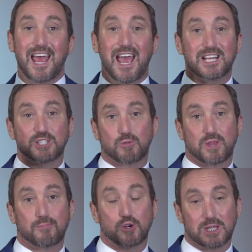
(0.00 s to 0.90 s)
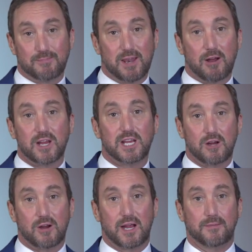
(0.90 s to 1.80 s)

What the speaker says: ends with a preliminary hearing.